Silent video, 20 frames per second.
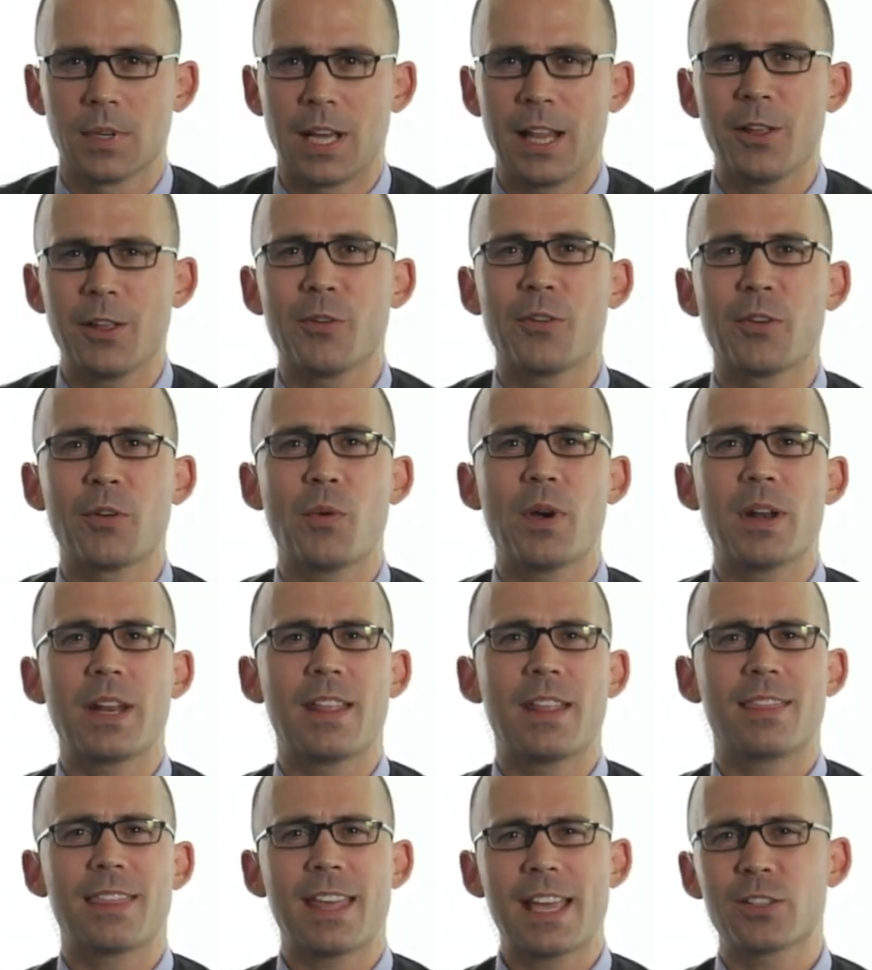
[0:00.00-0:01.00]
Hello everyone
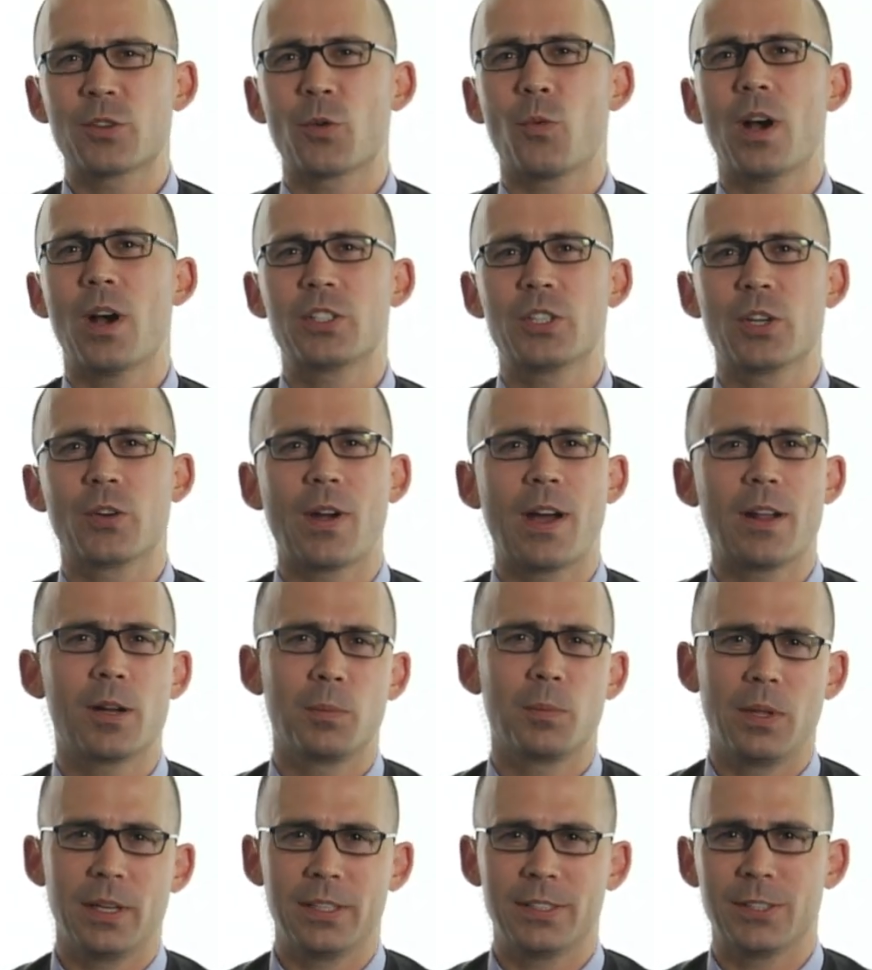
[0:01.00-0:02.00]
and thanks for watching
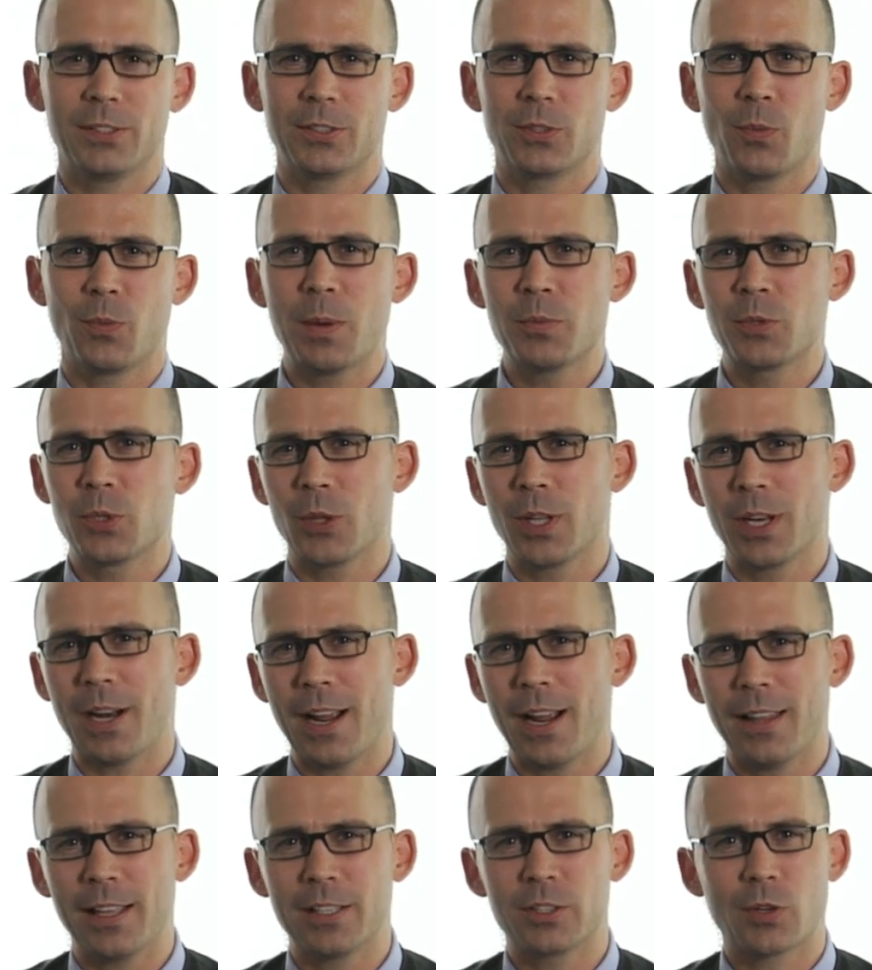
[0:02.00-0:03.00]
Crowded Places, the web show that
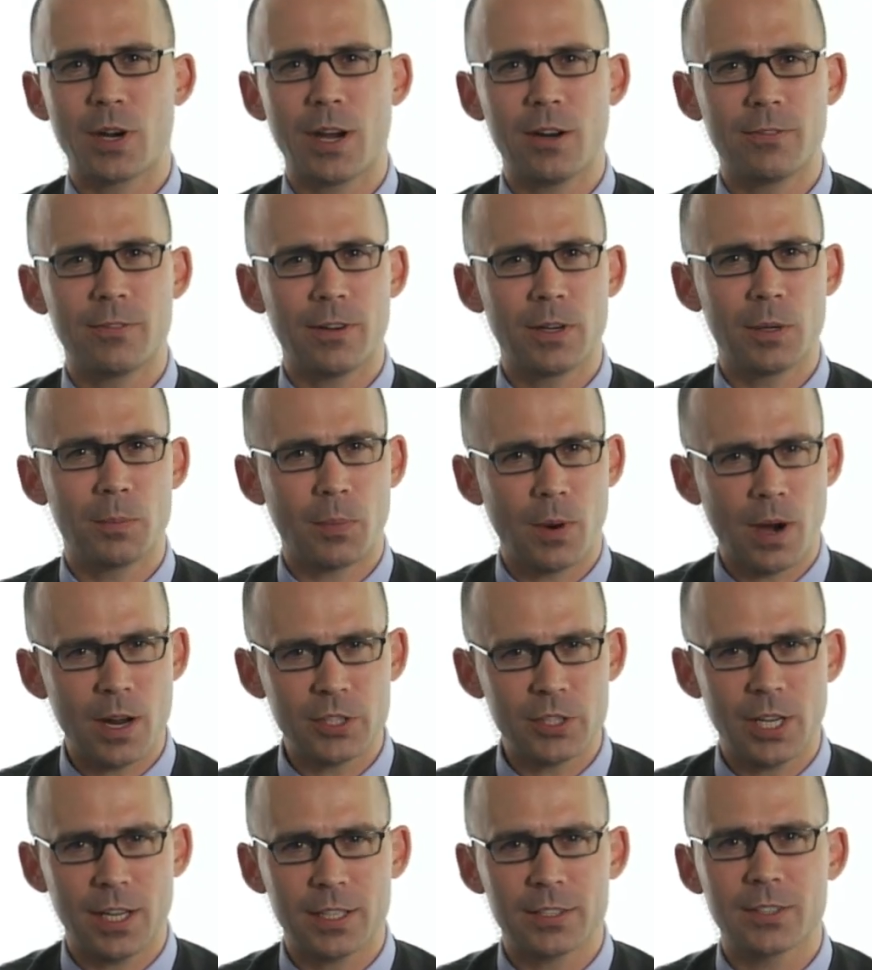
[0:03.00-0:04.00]
highlights crowdfunded
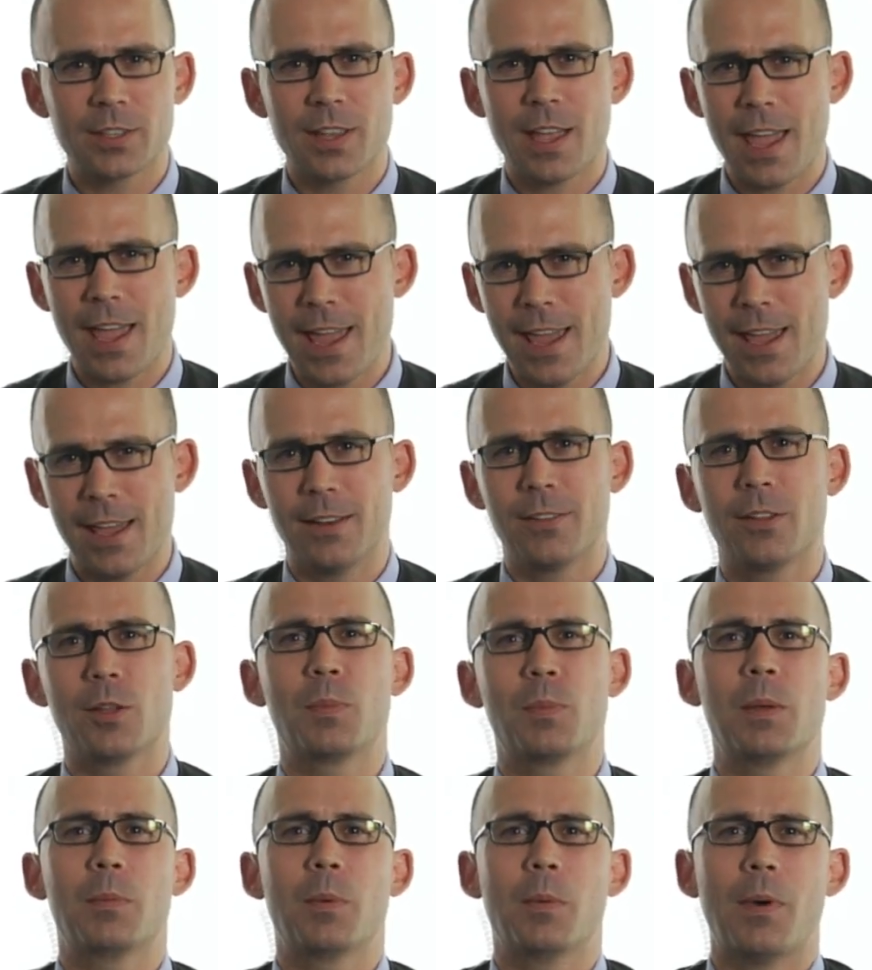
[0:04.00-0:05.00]
projects and the
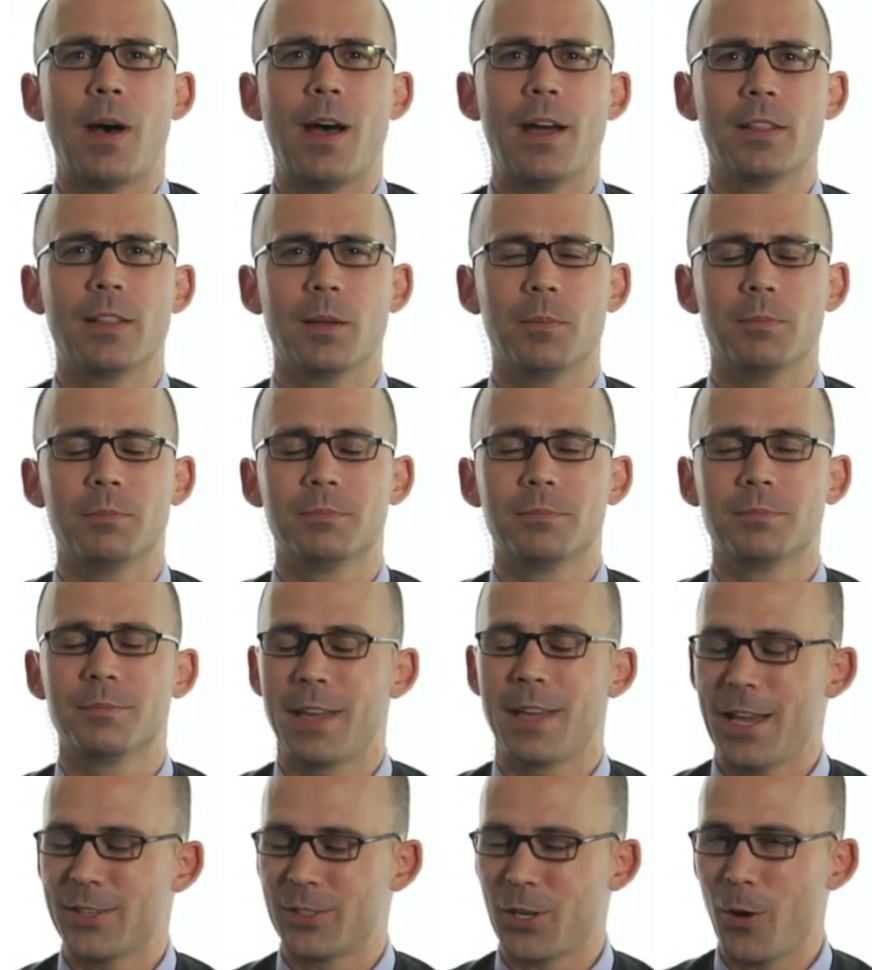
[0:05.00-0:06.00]
people behind them.
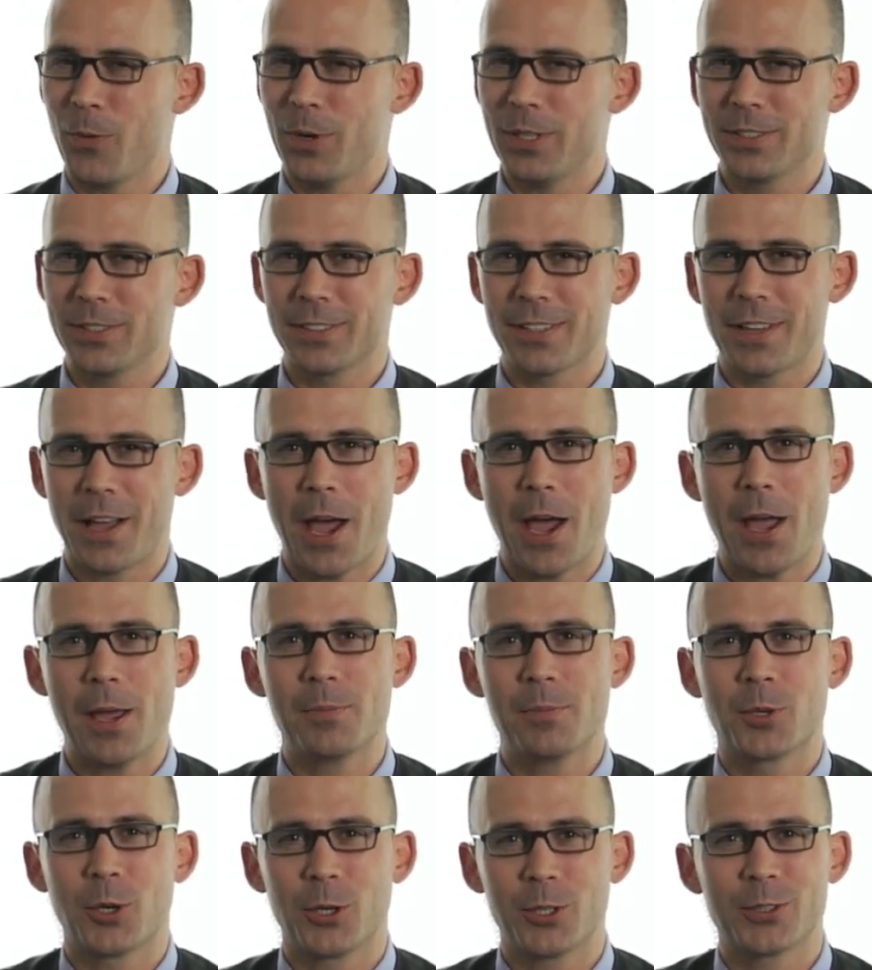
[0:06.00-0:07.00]
As always,
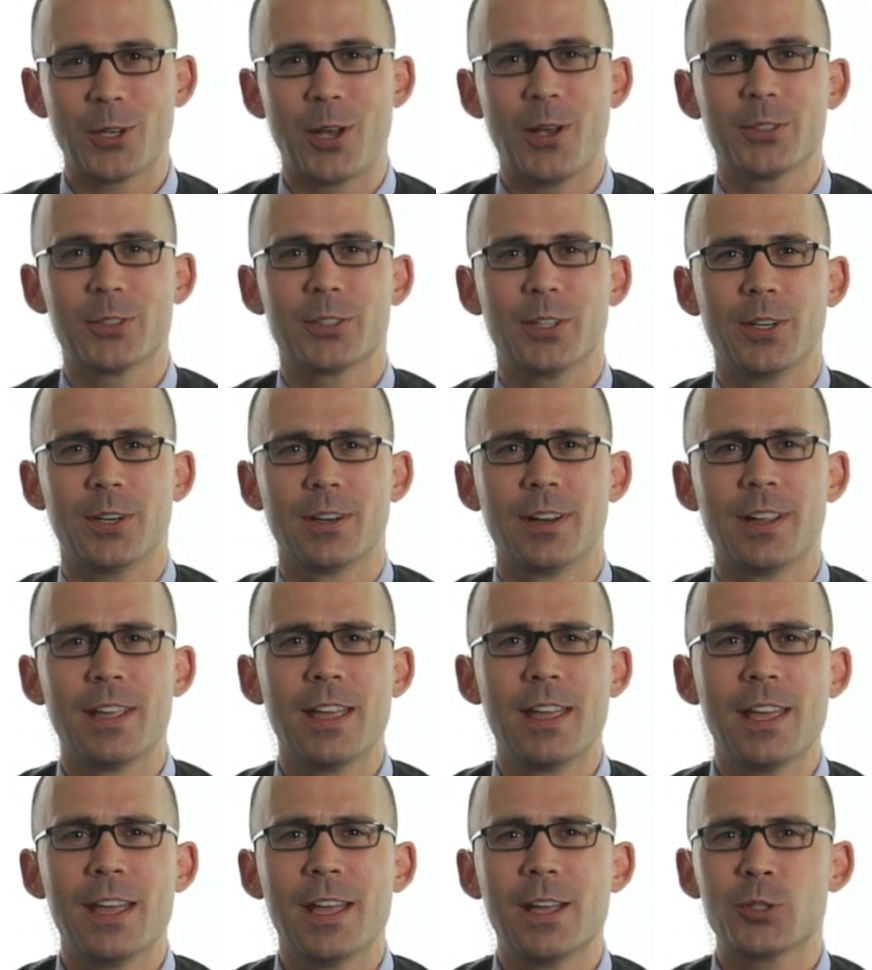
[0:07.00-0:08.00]
I'm Curtis Hollister.
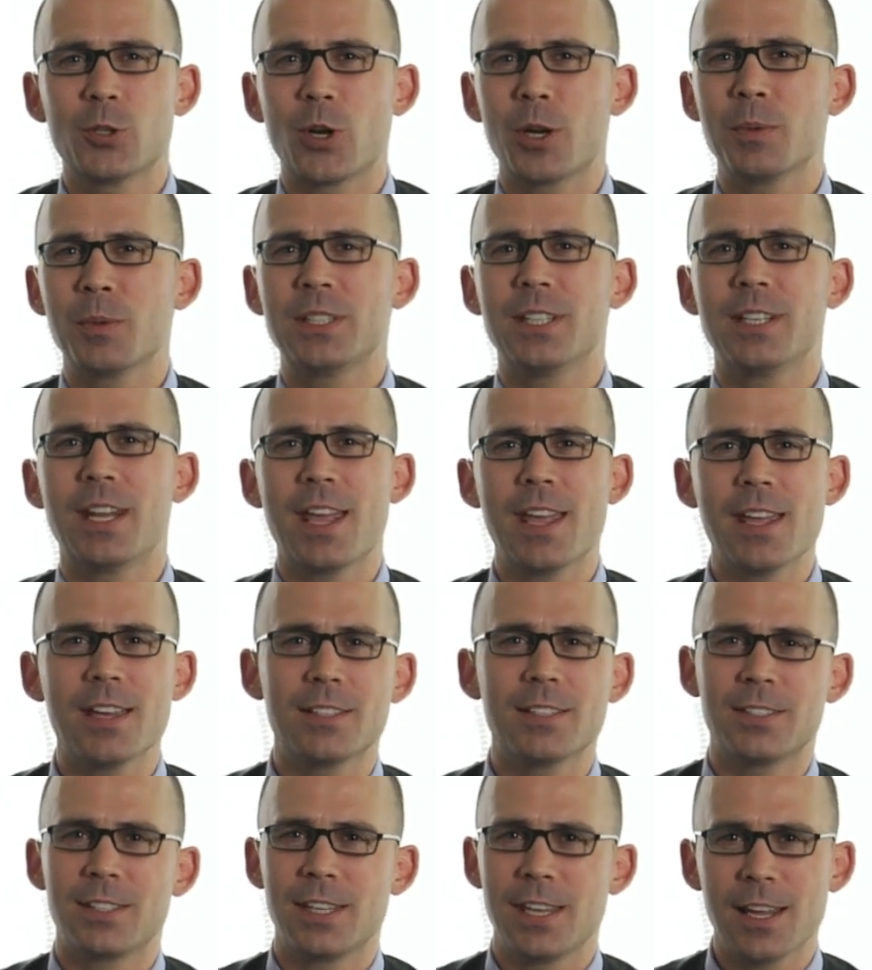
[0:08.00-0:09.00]
Joining me today
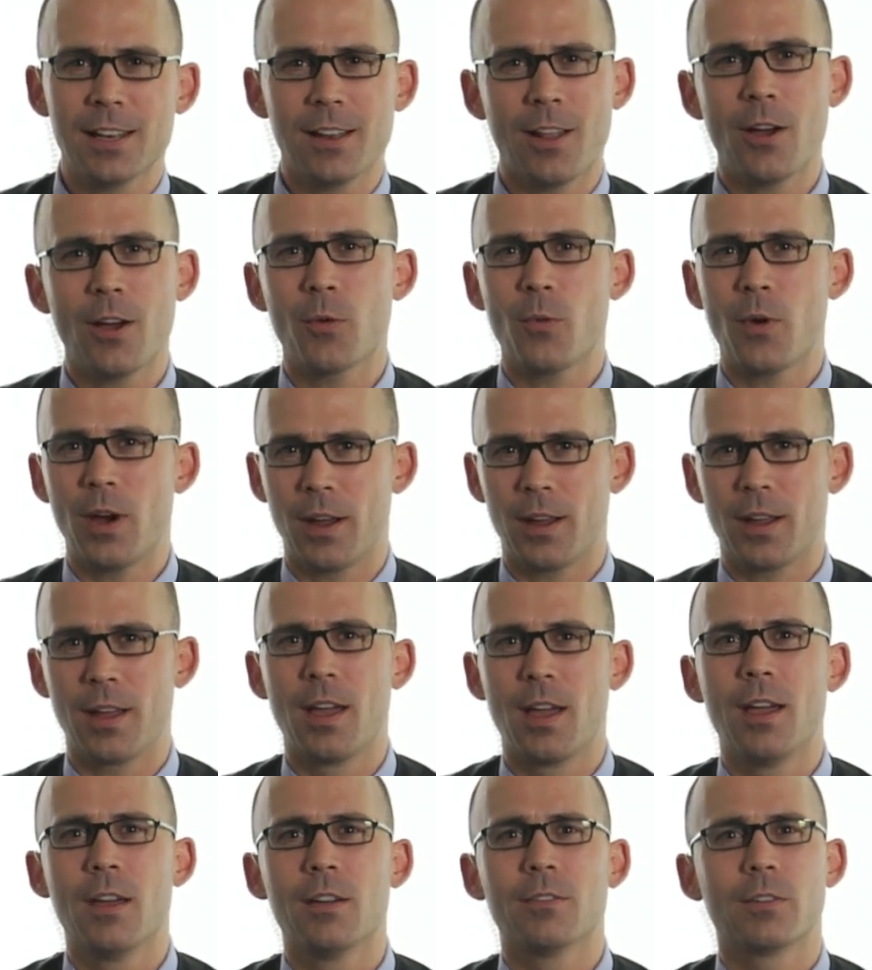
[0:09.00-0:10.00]
is Tian Long Wang
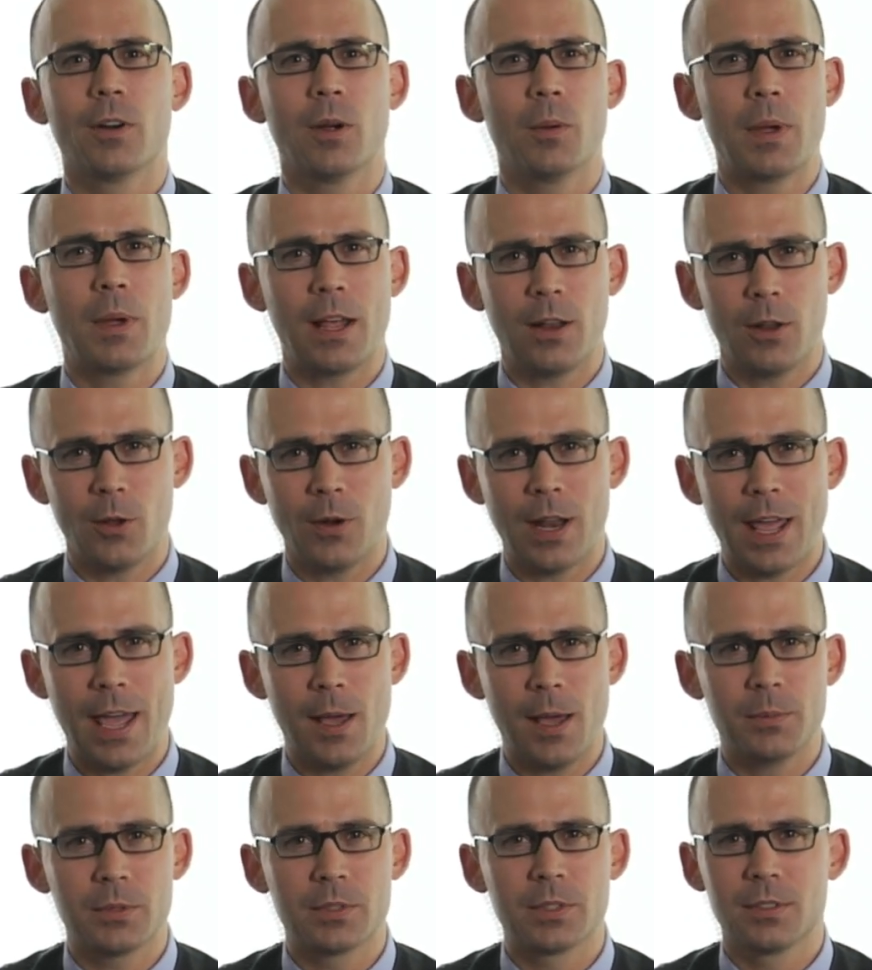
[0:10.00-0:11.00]
from Hello
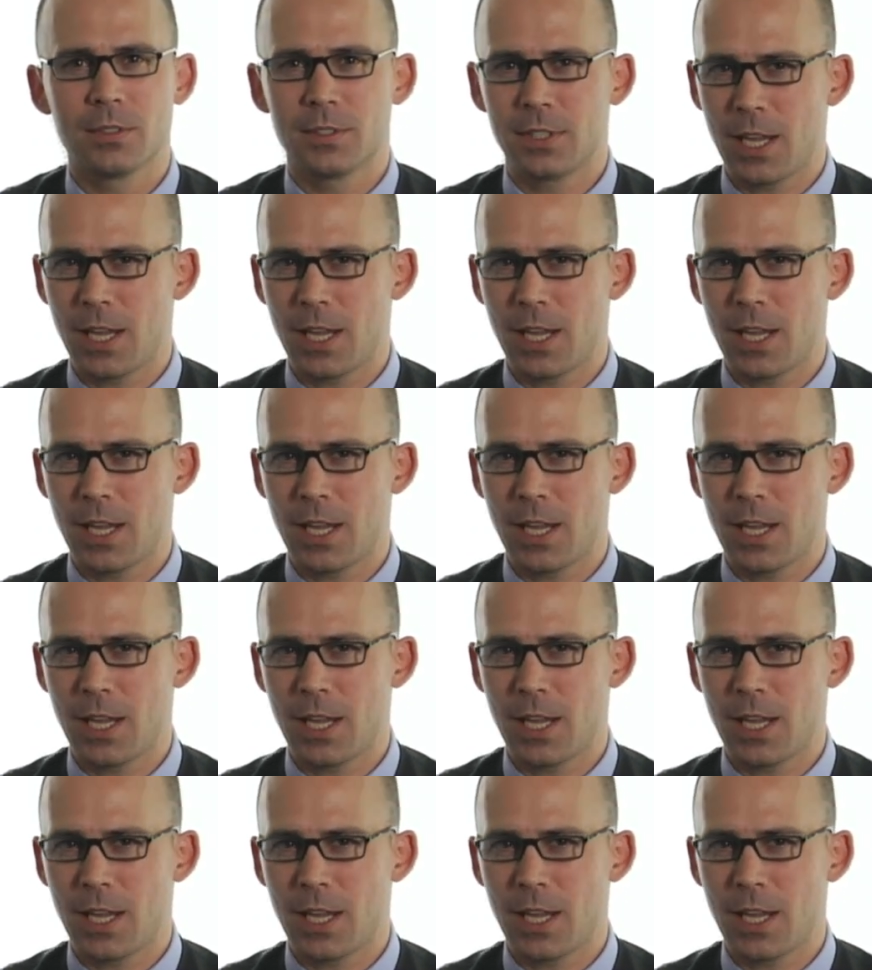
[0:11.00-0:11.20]
Labs.